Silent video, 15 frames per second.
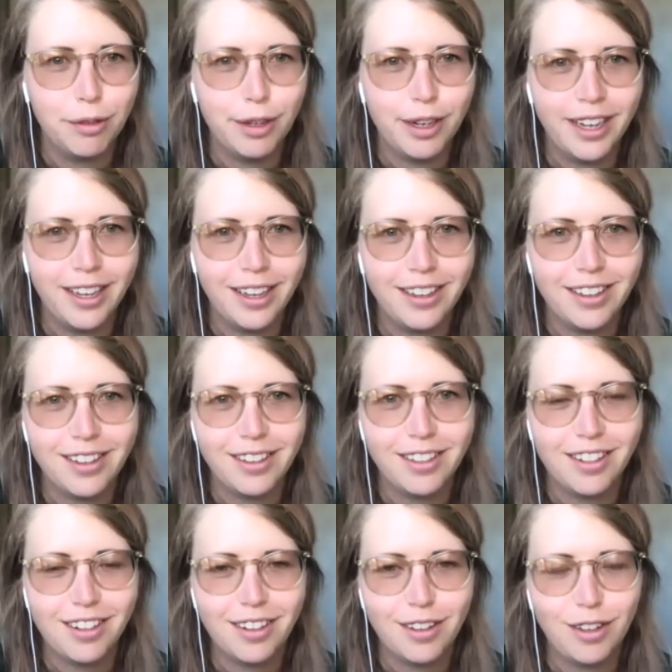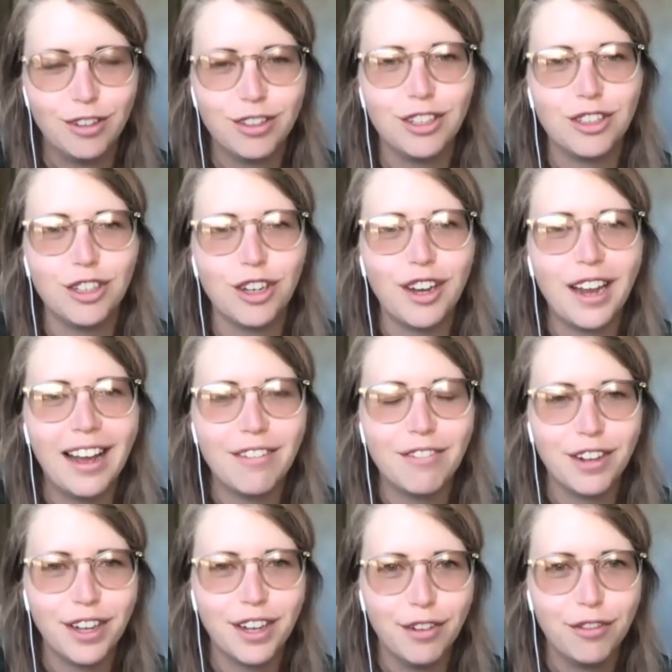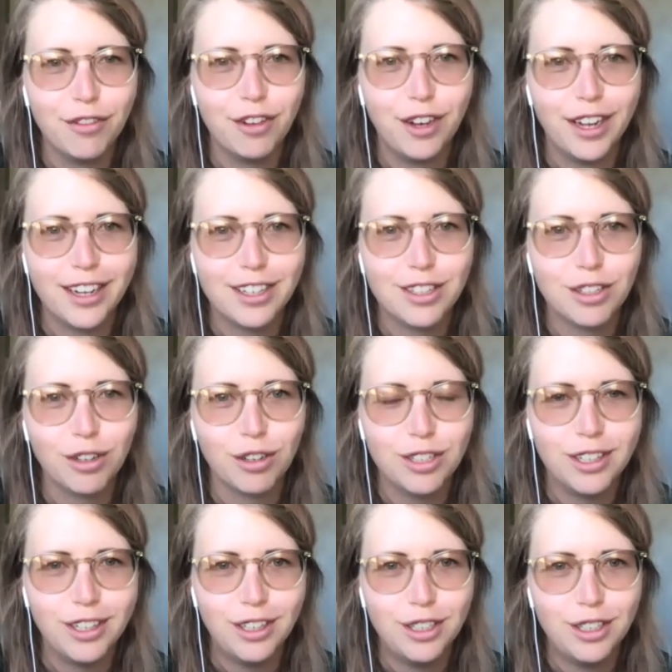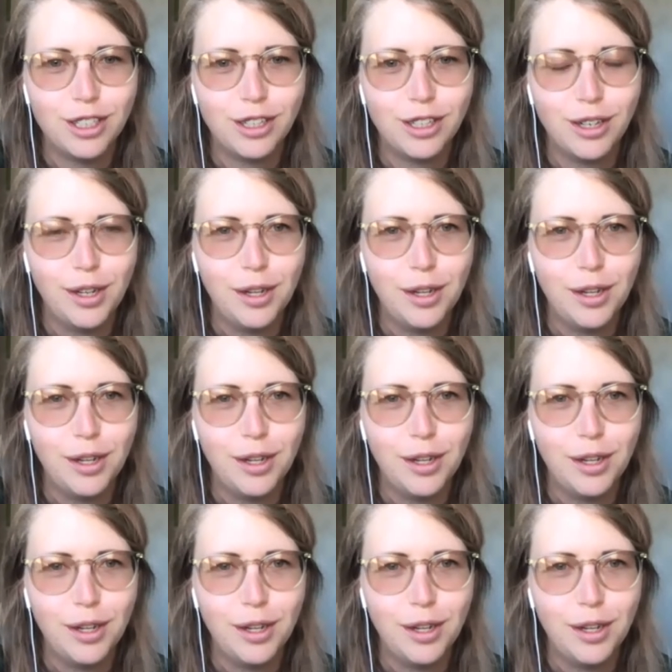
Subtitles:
Like, you're such a good advocate for like Scottish